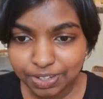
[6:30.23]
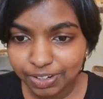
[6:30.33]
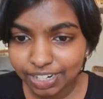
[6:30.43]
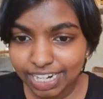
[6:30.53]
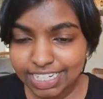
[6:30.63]

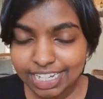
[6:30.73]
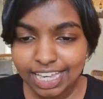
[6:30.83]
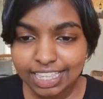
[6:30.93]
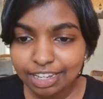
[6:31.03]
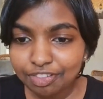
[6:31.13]
Alright,
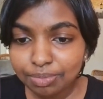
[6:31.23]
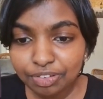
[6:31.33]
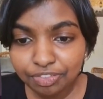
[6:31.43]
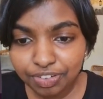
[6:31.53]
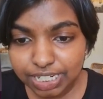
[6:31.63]
then from
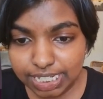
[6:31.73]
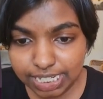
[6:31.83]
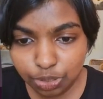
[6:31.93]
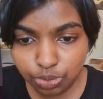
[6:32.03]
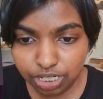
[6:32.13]
the
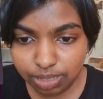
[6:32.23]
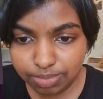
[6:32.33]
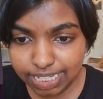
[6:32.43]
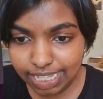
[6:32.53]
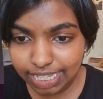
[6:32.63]
first two
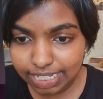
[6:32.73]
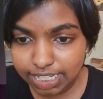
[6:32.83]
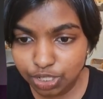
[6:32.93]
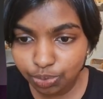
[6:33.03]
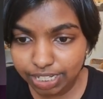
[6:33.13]
terms, that
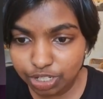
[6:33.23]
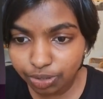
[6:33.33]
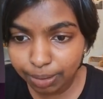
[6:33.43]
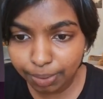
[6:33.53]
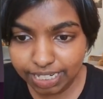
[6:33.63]
is 2x
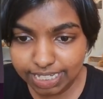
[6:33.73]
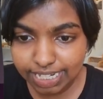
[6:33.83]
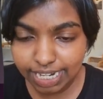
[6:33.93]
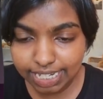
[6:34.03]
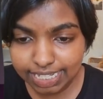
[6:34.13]
square minus
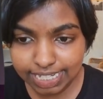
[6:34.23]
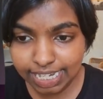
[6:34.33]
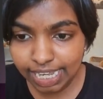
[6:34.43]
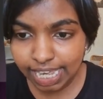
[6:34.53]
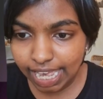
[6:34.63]
10x,
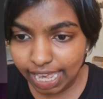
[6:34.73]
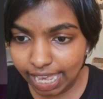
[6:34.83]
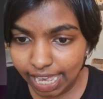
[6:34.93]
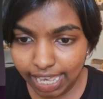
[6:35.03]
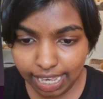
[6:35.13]

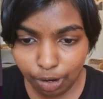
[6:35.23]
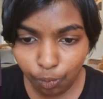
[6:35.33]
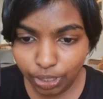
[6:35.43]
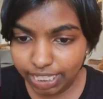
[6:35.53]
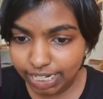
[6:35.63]

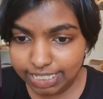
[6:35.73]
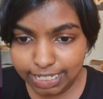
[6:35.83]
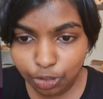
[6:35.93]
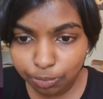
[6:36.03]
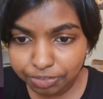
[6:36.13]
what can I
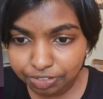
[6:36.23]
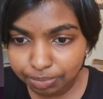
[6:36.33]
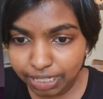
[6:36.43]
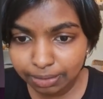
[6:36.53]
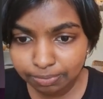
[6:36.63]
take common
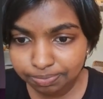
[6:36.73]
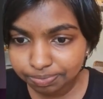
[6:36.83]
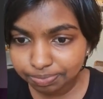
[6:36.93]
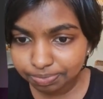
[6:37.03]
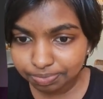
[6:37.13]
from there?
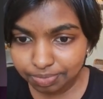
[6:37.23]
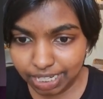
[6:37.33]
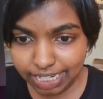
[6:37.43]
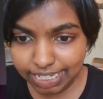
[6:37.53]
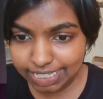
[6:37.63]

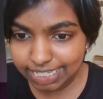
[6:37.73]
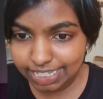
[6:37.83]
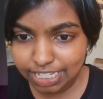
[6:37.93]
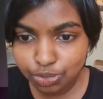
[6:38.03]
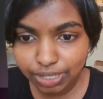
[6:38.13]
Yes,
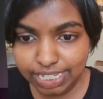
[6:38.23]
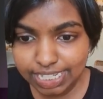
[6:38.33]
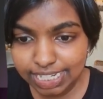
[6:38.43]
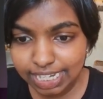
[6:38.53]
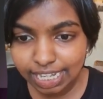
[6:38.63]
that's 2x.
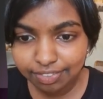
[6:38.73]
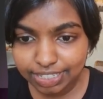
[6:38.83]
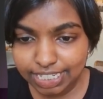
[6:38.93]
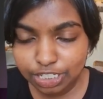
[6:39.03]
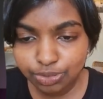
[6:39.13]
If I
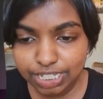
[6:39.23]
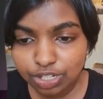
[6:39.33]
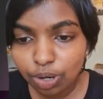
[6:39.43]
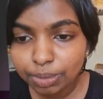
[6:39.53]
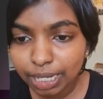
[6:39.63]
take 2x
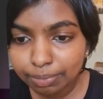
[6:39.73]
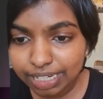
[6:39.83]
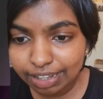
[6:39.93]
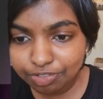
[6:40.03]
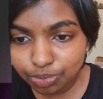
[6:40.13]
common, I'll be
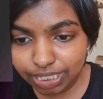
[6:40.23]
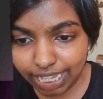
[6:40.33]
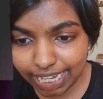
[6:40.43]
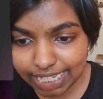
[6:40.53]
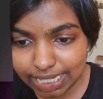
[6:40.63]
left with
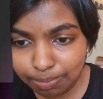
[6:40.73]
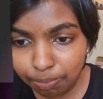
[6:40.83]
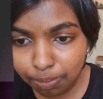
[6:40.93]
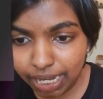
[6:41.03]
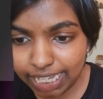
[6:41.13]
x
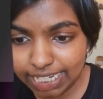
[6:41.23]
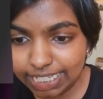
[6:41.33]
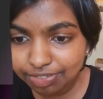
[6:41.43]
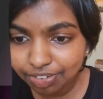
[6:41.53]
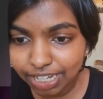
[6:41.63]

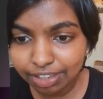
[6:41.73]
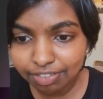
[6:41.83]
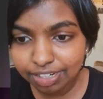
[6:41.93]
minus 5,